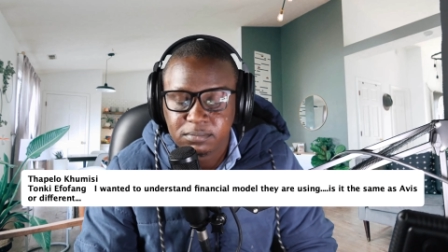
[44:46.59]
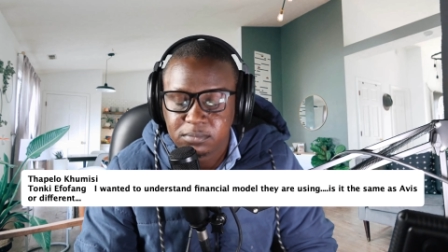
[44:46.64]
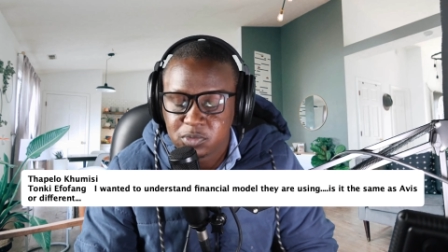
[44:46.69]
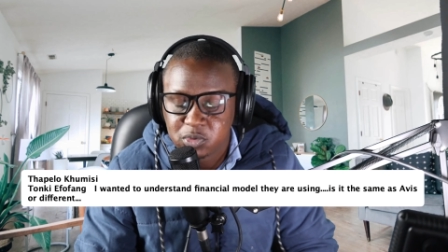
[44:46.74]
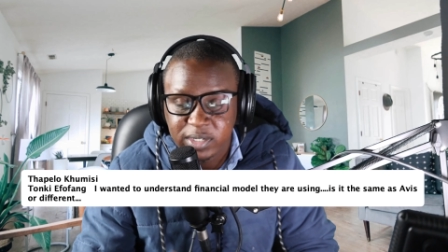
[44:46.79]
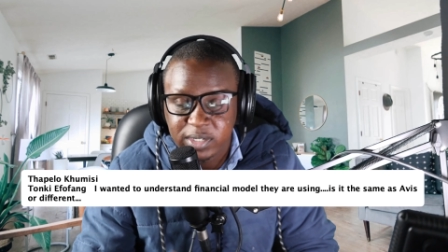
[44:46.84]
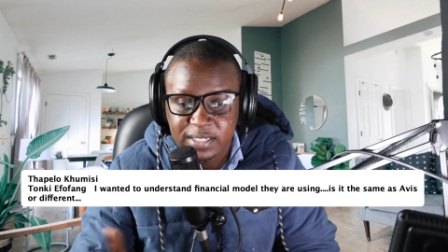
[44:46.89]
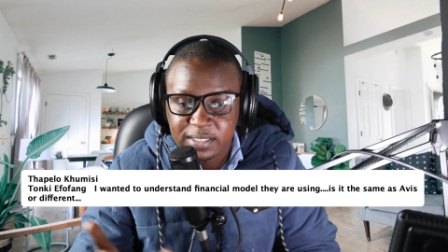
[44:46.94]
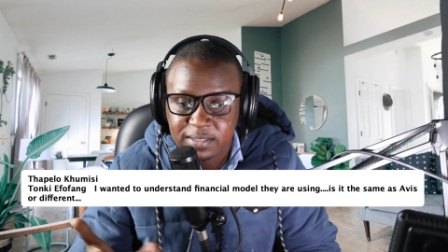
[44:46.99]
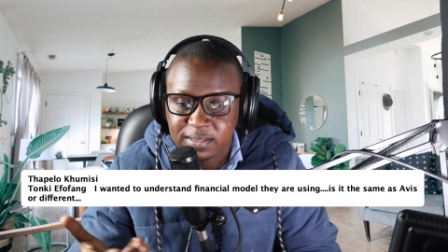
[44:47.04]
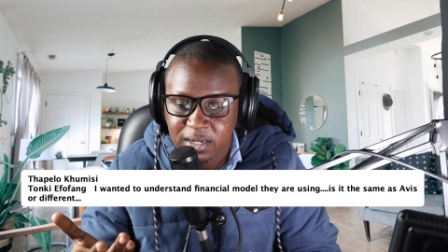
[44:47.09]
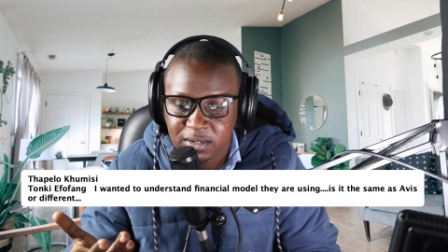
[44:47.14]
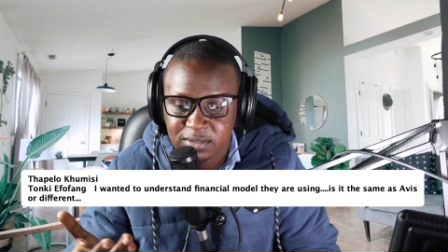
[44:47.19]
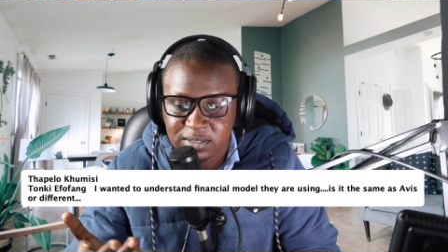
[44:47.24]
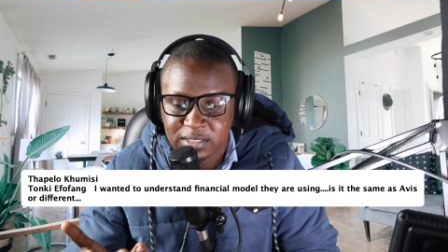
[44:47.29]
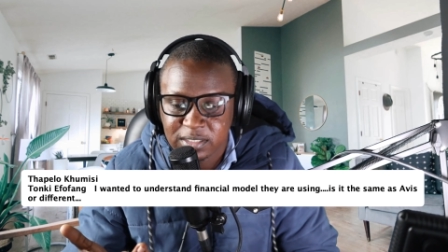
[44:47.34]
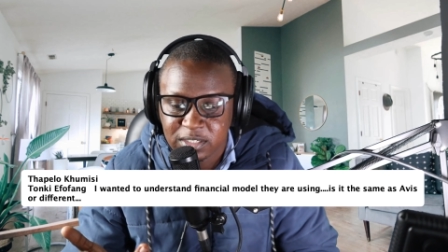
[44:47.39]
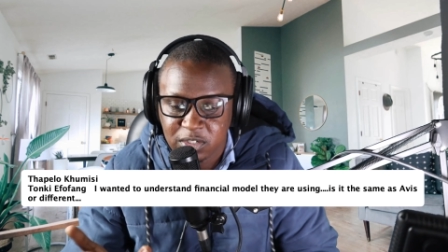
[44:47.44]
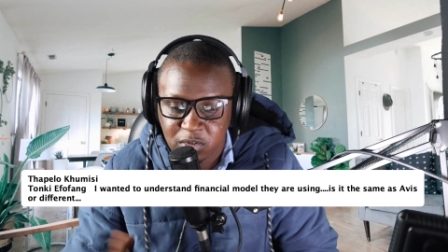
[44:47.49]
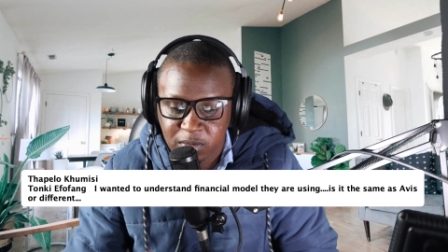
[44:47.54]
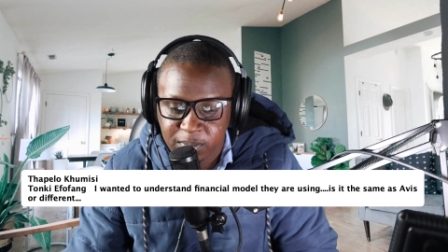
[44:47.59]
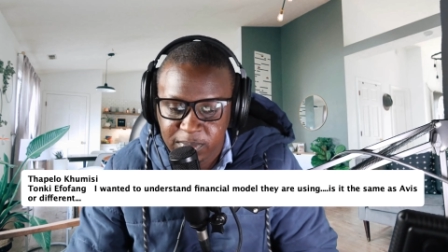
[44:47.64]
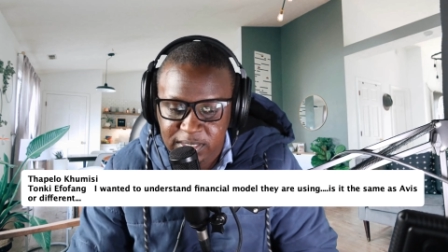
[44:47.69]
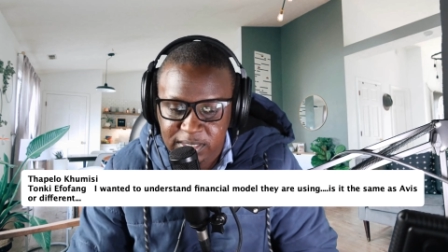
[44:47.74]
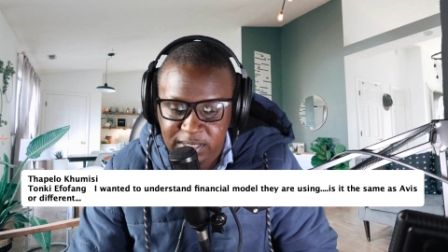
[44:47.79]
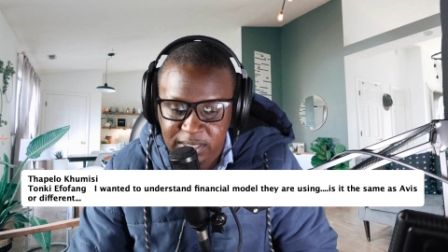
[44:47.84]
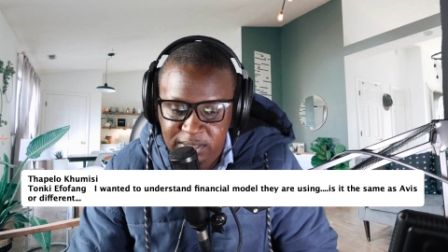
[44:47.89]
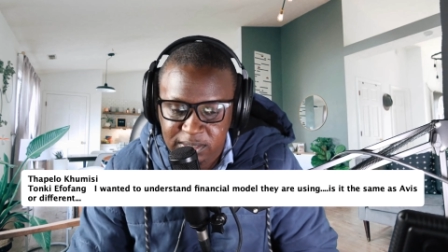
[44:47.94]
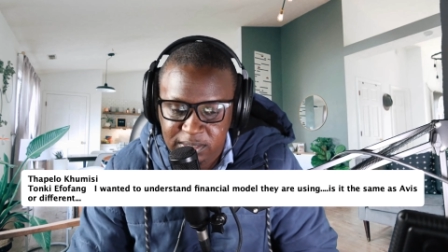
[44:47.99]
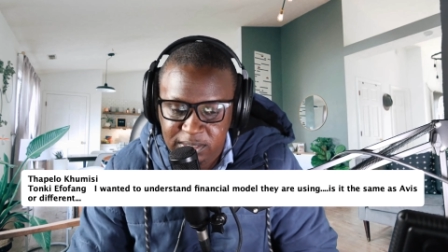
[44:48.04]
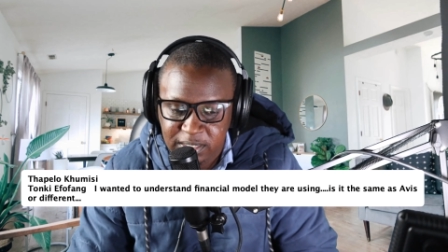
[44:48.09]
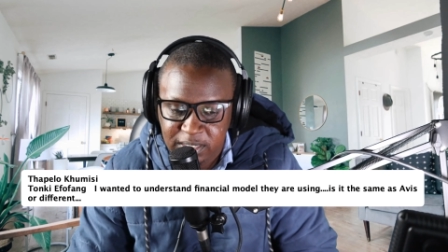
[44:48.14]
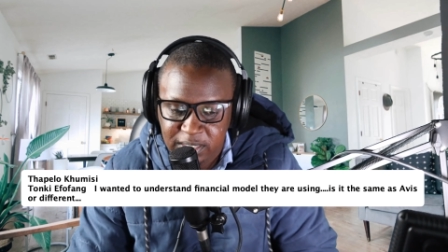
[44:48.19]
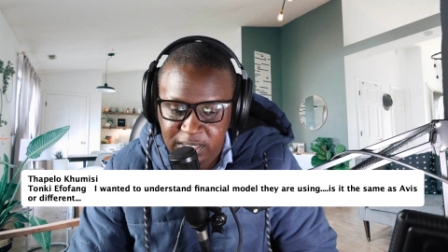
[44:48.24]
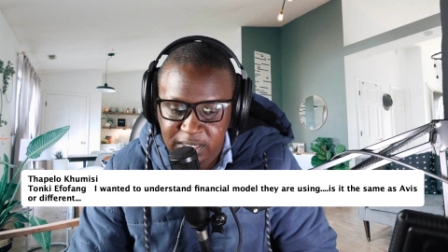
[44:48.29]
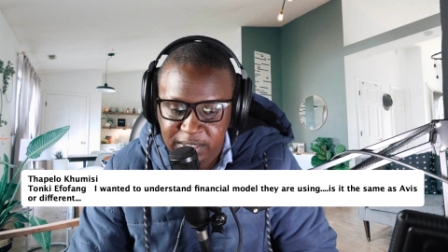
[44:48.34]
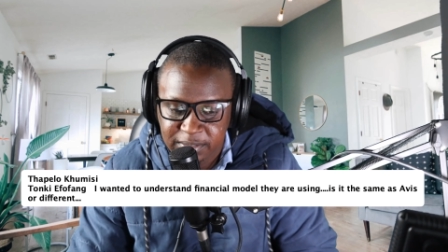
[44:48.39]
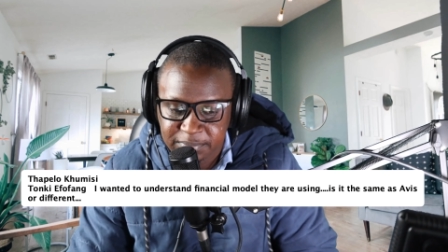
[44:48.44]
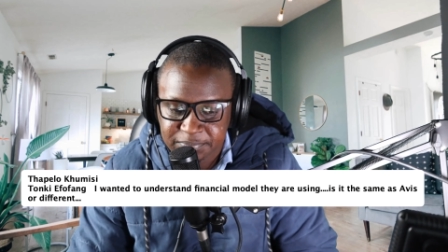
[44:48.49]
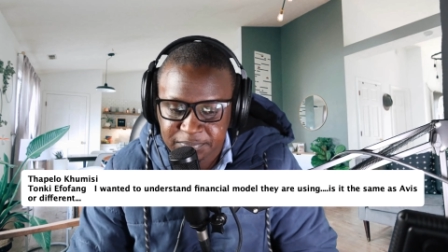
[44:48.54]
20,000 kilometers in a
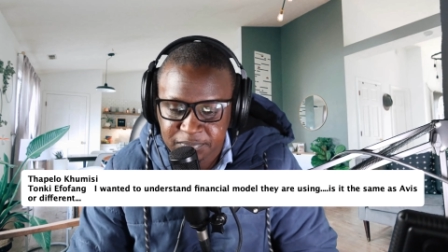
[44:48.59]
year.